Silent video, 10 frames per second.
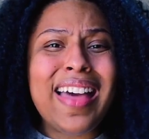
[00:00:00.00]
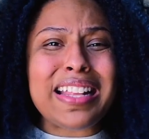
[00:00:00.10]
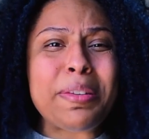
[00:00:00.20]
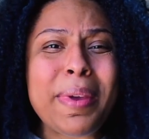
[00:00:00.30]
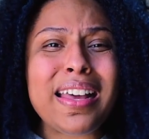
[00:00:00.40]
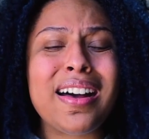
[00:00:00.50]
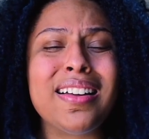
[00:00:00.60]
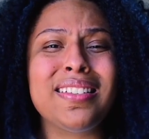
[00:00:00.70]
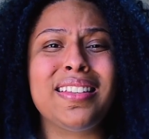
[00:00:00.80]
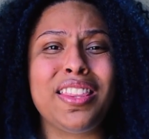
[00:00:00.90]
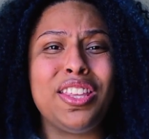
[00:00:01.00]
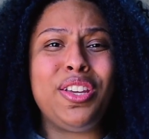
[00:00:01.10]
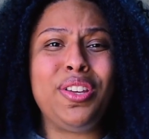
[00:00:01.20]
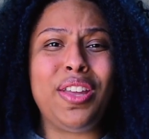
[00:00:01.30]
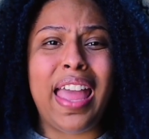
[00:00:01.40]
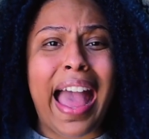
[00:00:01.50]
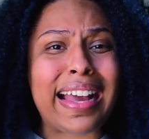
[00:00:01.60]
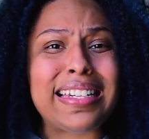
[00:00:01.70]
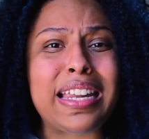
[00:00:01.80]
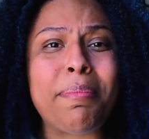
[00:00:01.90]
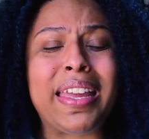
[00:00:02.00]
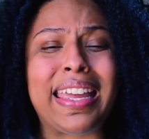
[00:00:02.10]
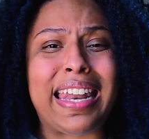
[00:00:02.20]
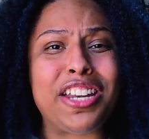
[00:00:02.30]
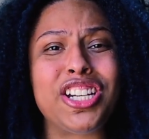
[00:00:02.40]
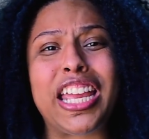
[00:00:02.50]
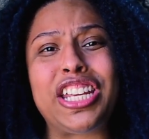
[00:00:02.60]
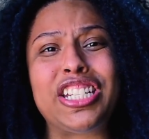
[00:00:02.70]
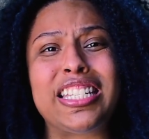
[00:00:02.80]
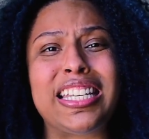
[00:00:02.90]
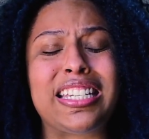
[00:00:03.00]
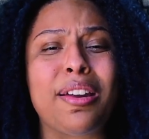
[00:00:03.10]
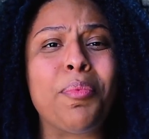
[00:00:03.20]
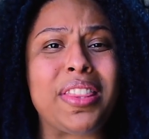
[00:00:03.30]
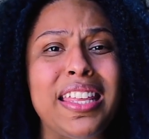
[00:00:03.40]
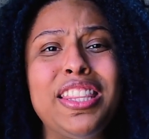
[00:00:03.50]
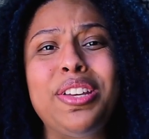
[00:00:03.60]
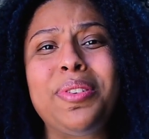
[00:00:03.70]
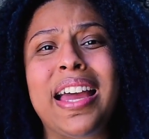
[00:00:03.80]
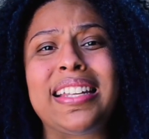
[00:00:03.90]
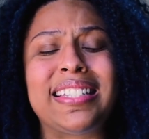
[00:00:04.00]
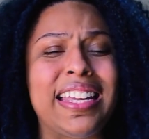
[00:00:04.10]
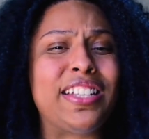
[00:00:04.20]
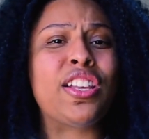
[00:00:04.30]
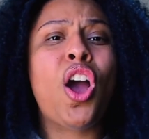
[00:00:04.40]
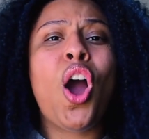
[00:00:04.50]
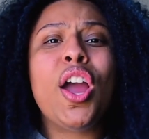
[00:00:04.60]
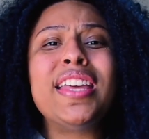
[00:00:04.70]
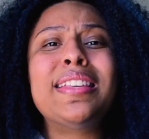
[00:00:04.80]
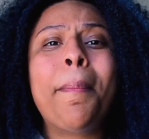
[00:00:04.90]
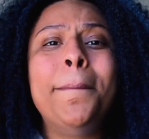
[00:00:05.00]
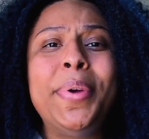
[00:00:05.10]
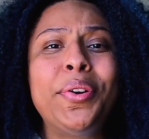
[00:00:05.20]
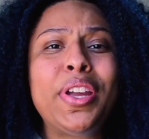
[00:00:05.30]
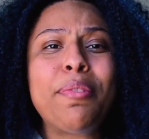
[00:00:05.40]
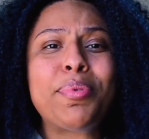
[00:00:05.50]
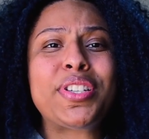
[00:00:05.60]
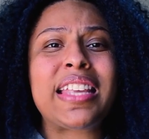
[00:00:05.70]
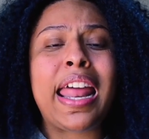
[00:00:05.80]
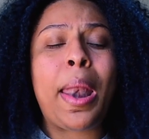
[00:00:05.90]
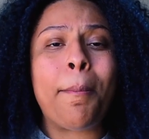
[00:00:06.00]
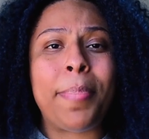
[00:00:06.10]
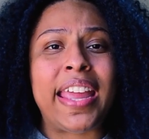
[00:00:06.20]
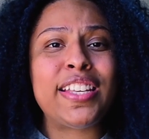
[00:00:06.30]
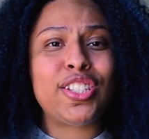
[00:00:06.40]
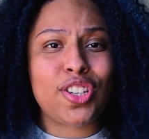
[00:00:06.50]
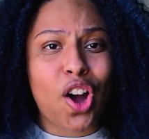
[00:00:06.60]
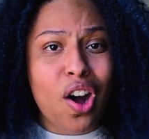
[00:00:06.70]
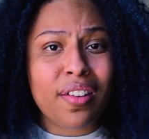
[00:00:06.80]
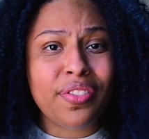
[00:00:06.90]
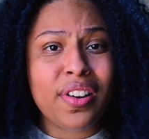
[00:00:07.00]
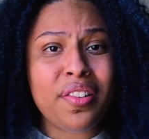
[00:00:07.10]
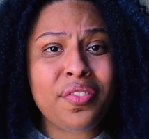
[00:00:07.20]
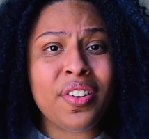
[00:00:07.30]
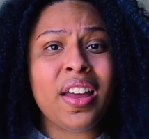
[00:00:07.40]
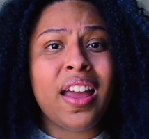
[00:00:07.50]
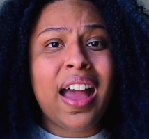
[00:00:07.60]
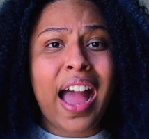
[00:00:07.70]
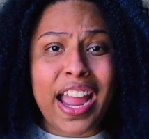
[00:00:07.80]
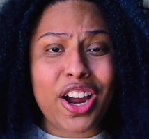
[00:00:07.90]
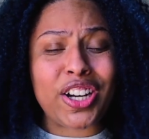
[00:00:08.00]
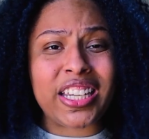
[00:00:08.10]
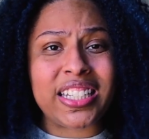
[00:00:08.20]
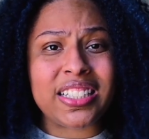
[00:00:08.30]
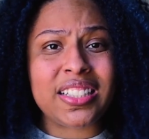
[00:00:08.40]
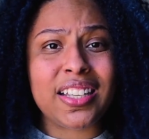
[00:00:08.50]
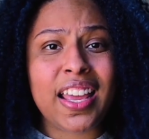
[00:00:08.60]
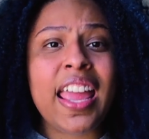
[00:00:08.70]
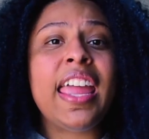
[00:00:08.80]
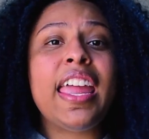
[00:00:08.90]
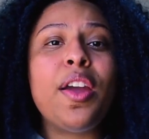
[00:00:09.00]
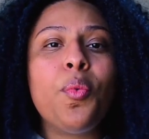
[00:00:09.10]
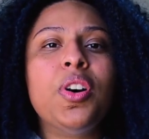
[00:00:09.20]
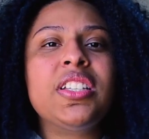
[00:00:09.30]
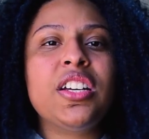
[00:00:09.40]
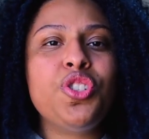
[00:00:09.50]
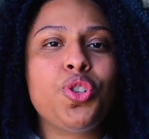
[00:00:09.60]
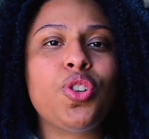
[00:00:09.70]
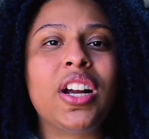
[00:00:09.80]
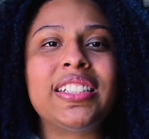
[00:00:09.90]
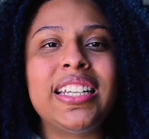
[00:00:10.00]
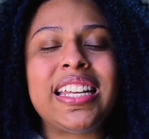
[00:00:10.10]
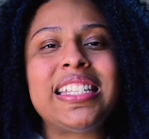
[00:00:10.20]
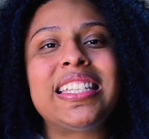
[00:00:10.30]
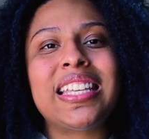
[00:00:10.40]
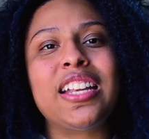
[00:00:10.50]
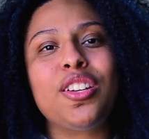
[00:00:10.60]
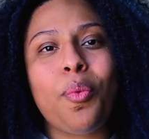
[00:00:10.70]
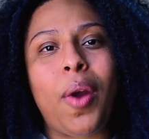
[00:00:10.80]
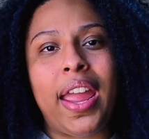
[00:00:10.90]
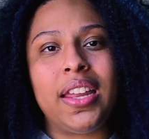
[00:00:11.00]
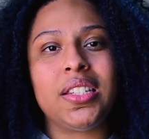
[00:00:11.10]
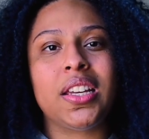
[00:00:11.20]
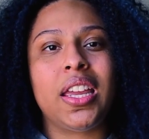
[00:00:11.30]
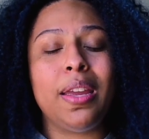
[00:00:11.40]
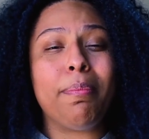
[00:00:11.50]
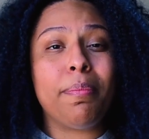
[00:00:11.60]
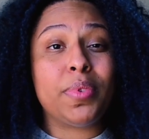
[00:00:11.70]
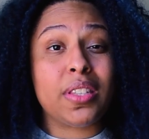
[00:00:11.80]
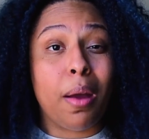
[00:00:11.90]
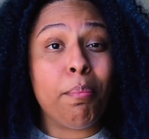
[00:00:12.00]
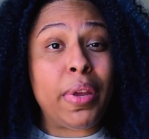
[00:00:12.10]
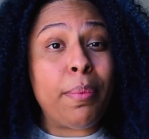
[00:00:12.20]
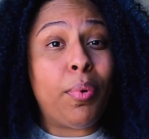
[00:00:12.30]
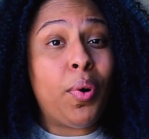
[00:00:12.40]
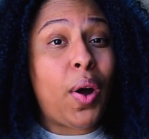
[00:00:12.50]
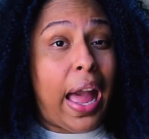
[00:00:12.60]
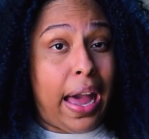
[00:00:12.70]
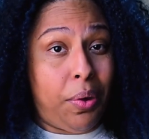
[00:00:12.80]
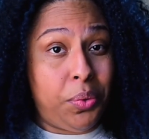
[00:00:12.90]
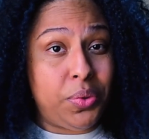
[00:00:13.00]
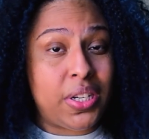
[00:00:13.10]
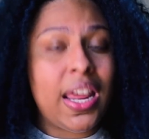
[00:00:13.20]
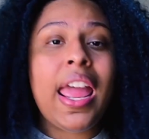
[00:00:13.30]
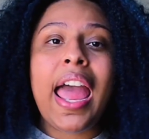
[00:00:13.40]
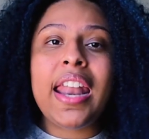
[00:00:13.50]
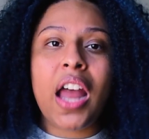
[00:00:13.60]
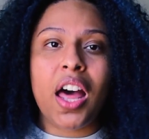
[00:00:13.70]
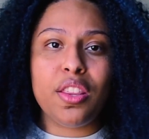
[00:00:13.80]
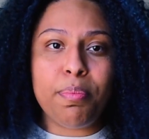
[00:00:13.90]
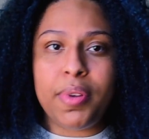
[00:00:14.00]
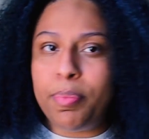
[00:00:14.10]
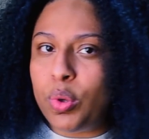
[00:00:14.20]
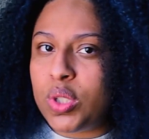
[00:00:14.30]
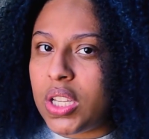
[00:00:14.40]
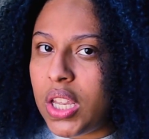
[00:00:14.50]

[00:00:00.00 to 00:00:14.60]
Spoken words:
that's because the academic and education system within the United States is 1,000,000,000% based off of hierarchies. It was constructed in such a way to keep some people out and other people's